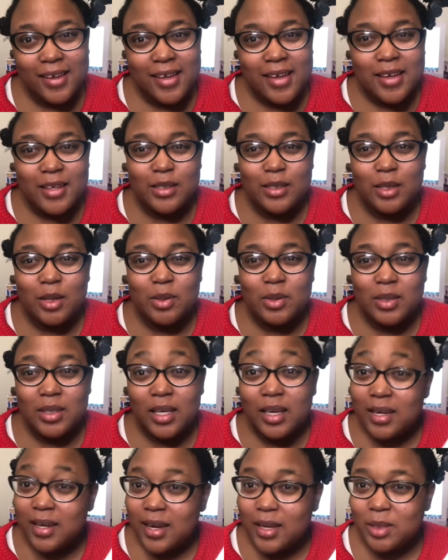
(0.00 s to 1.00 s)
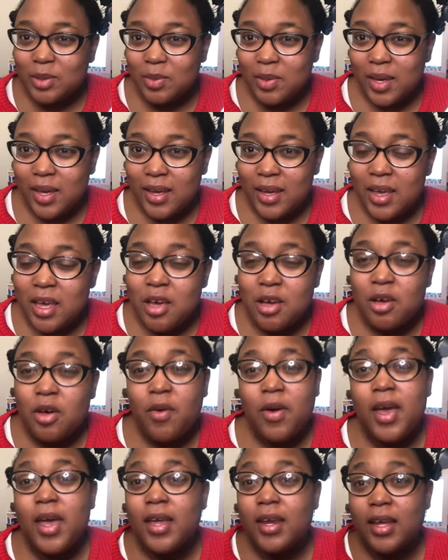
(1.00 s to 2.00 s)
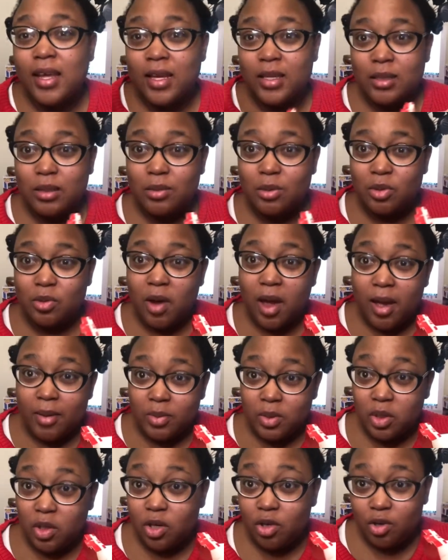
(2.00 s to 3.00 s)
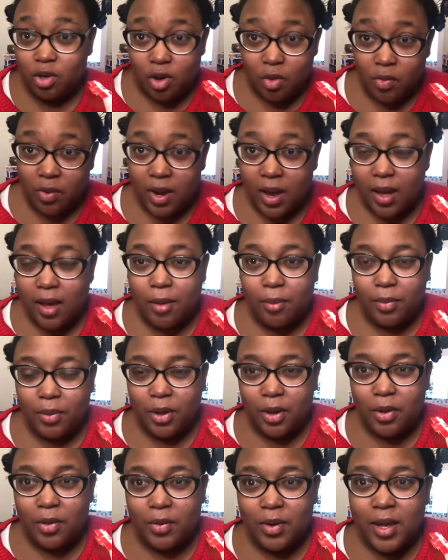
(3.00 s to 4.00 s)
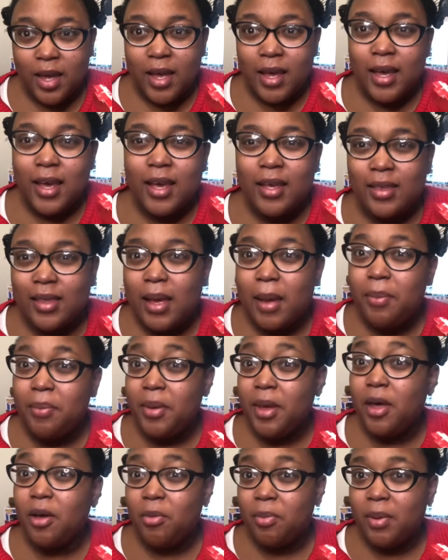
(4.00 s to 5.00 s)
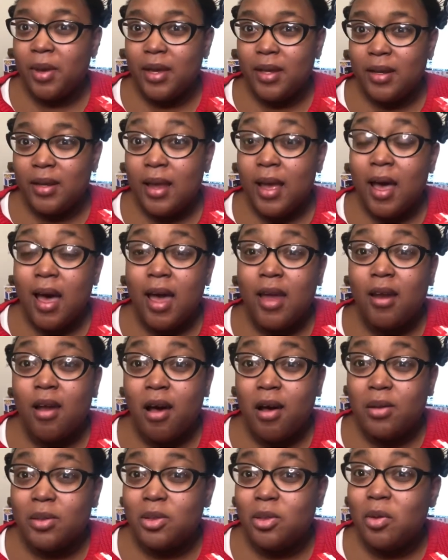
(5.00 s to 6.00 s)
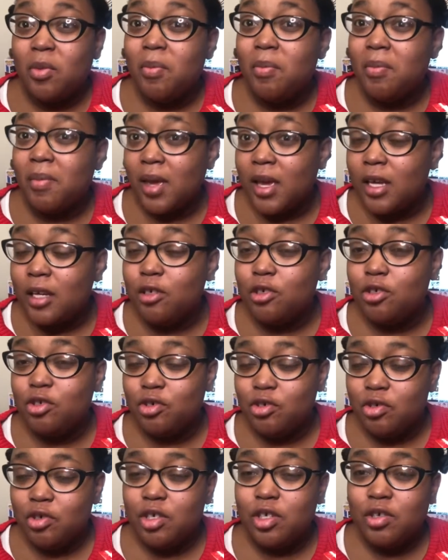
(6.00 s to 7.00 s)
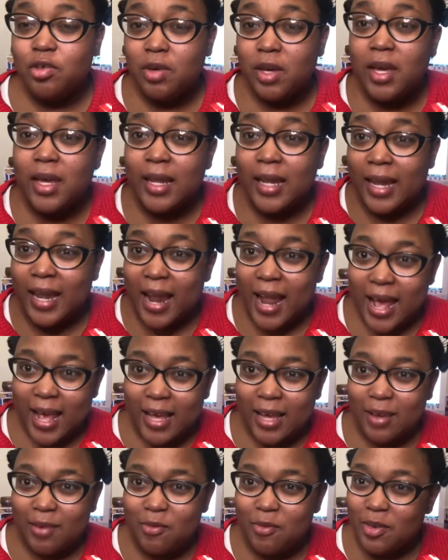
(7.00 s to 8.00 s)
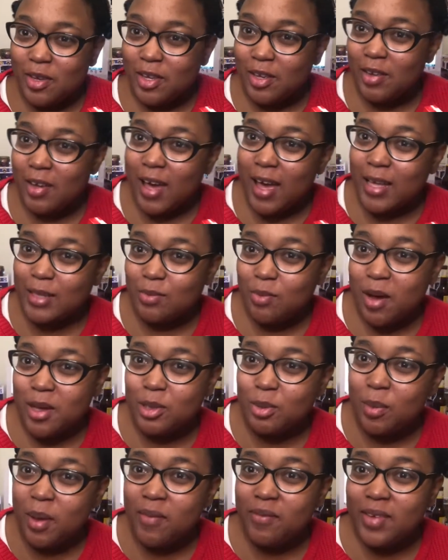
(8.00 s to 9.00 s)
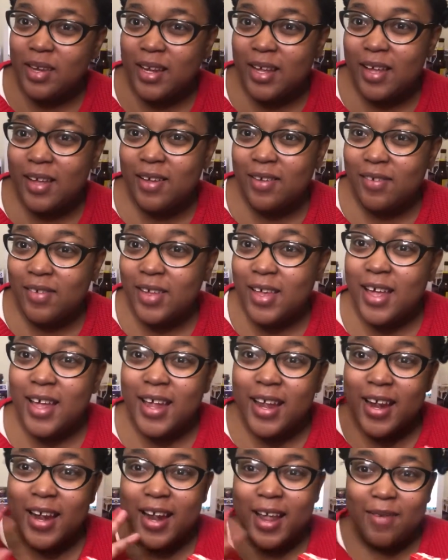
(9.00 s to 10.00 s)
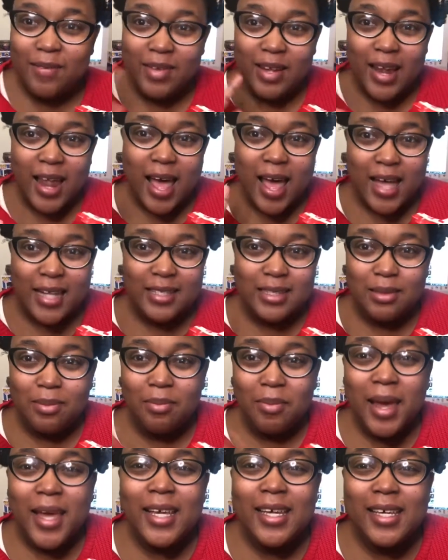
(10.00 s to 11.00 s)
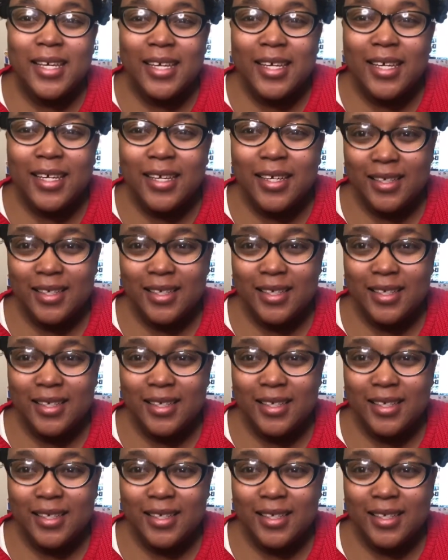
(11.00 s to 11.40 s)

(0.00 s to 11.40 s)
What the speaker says: So see you next week. Go ahead, hit subscribe so you can know when I upload. Hit that bell button, and also make sure you hit like when you guys watch my video. Love you lots. Bye.